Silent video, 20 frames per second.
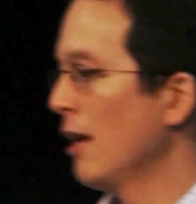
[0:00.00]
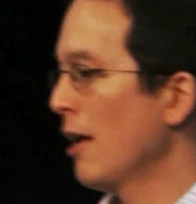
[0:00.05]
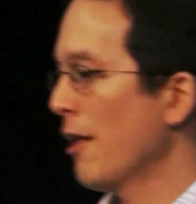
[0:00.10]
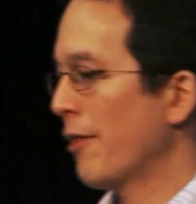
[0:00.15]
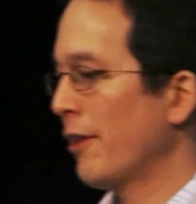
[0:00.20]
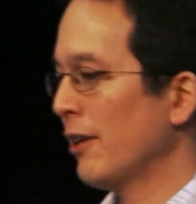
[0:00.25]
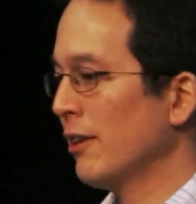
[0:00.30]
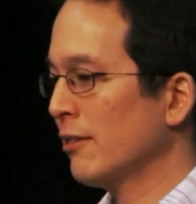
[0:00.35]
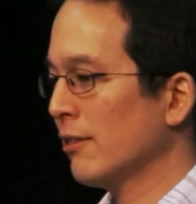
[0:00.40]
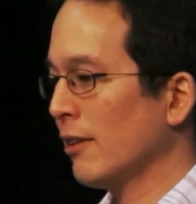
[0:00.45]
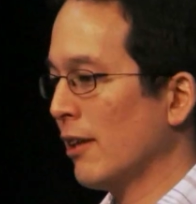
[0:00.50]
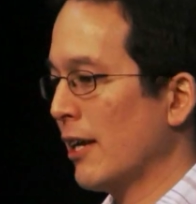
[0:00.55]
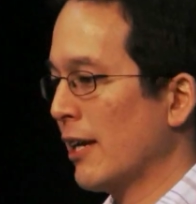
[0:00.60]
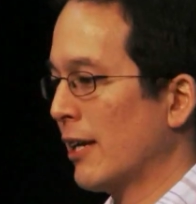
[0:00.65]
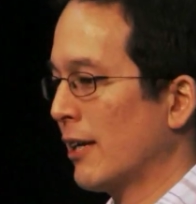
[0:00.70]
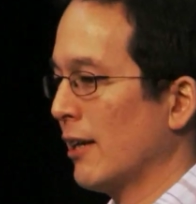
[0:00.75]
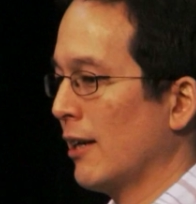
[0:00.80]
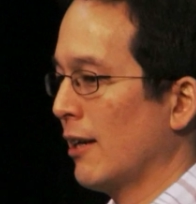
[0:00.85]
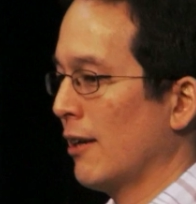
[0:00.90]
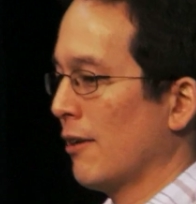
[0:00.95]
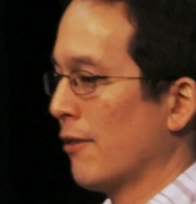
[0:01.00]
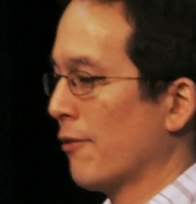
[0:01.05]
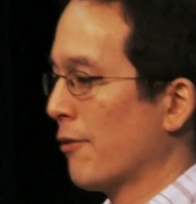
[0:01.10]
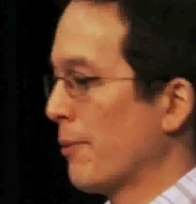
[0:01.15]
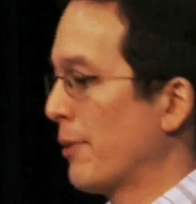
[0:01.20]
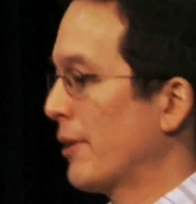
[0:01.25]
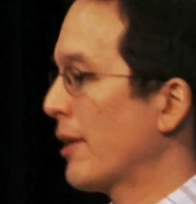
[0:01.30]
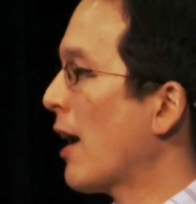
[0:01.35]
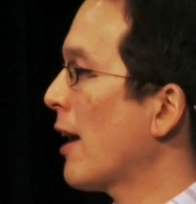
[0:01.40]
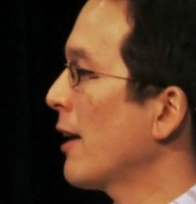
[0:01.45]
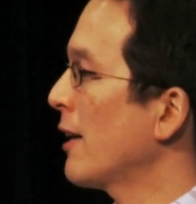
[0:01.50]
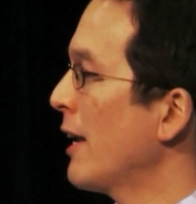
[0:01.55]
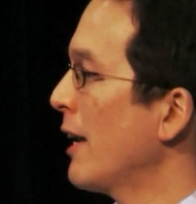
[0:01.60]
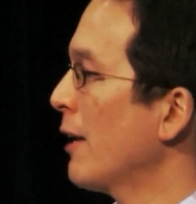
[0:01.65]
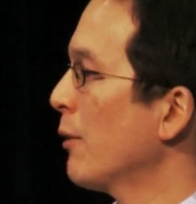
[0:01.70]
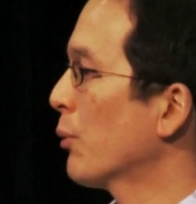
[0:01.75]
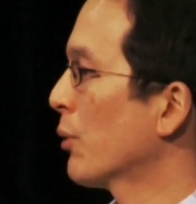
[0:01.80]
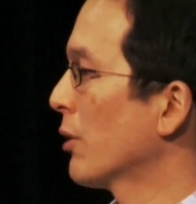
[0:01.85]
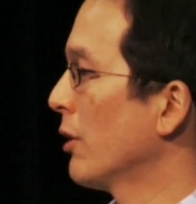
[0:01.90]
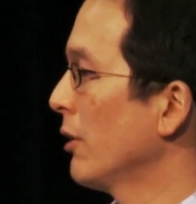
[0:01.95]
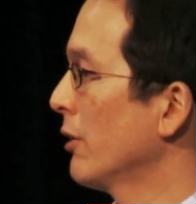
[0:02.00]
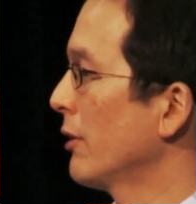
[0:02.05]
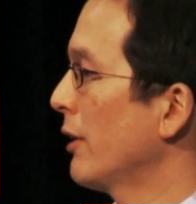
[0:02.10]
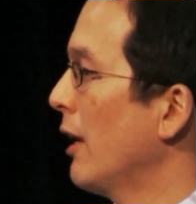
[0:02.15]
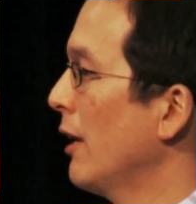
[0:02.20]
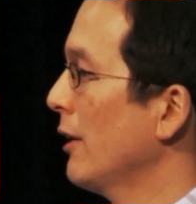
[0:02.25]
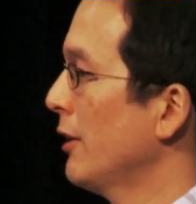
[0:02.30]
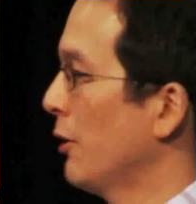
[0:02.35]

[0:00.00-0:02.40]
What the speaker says: Things like from the .NET world,